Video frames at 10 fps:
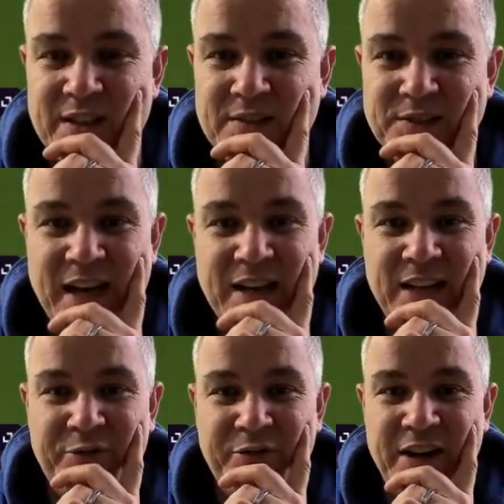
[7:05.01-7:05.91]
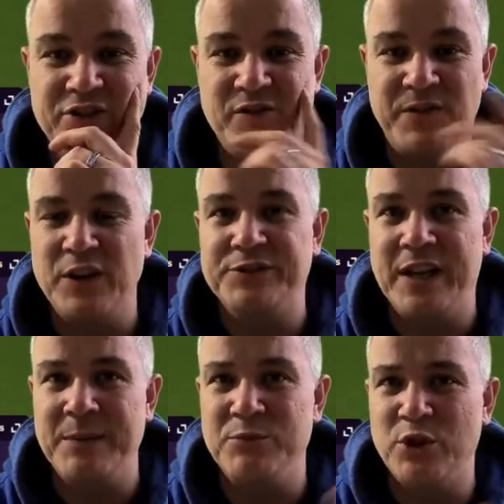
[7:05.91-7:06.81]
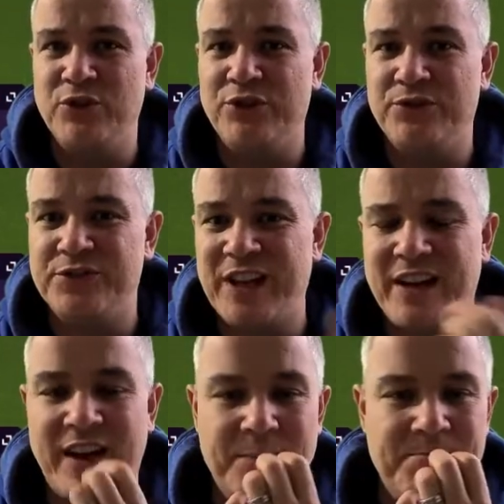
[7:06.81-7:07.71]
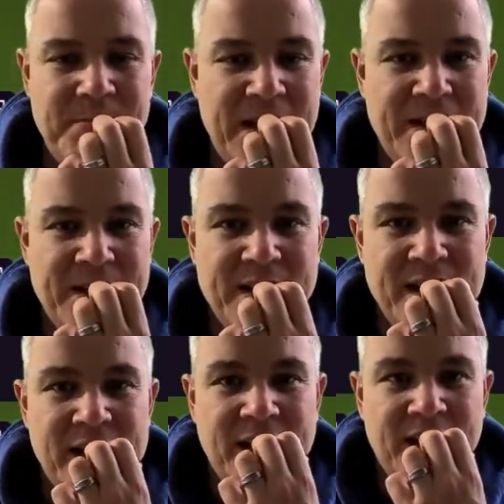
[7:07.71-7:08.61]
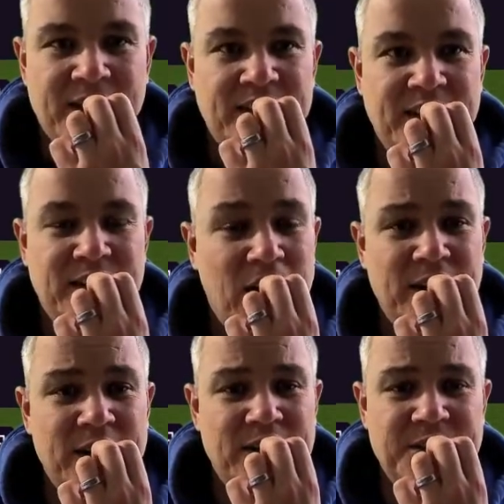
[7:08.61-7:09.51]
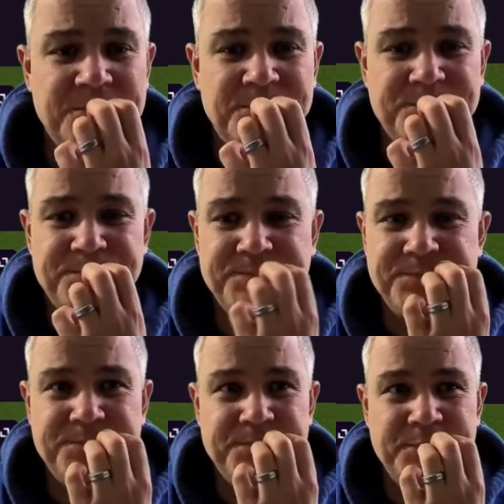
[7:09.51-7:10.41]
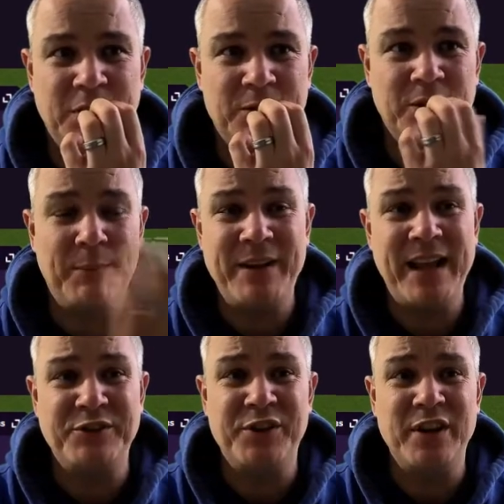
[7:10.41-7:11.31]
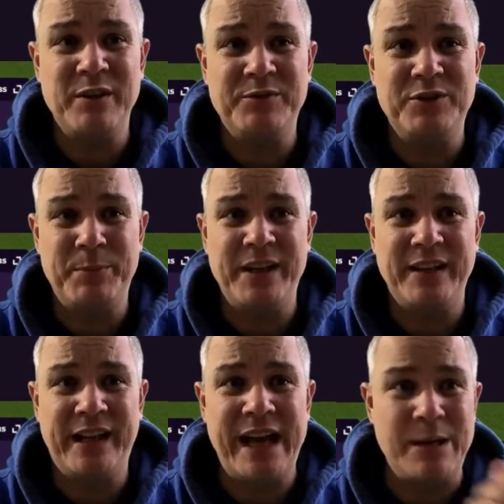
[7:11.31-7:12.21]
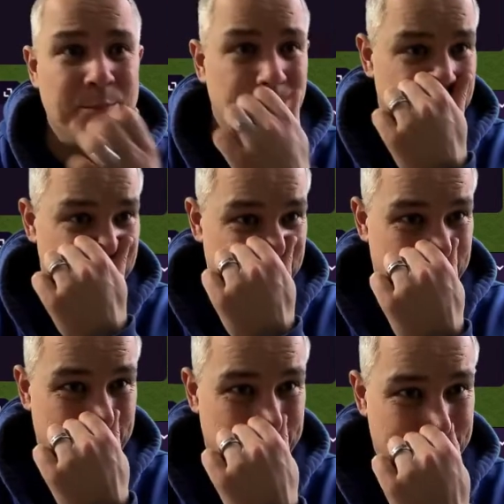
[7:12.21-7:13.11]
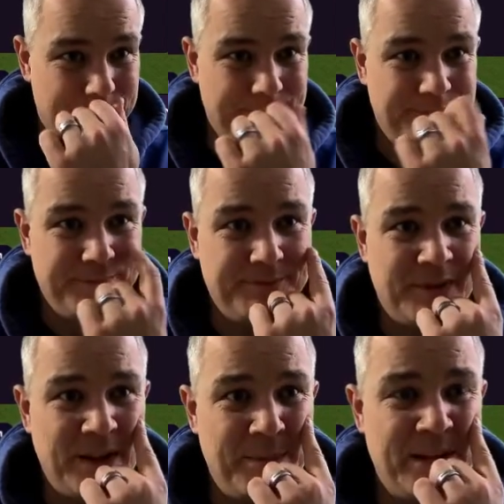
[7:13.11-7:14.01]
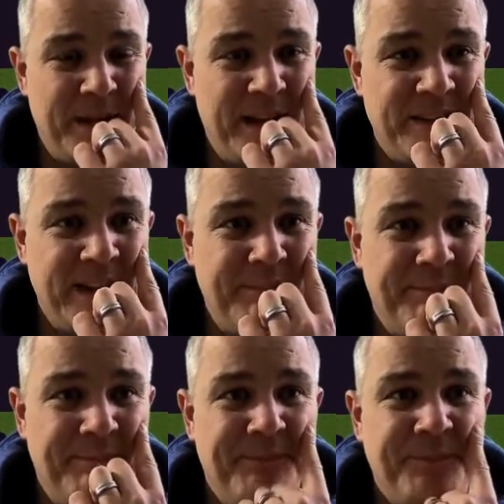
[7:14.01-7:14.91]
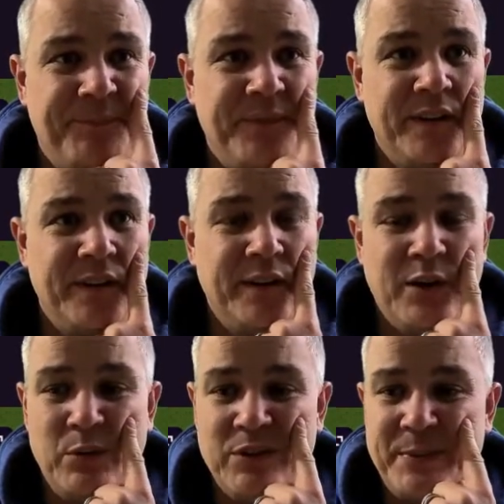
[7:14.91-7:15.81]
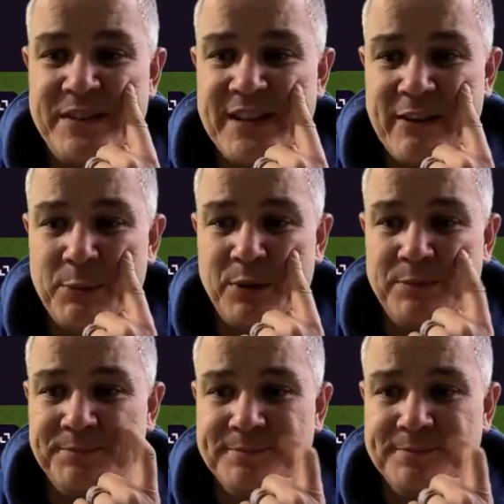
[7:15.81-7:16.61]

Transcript: It's kind of like a French first name, Dutch second name. Not good. Not good. I mean, they deserve to be in the game. They've been a better team. We've been terrible.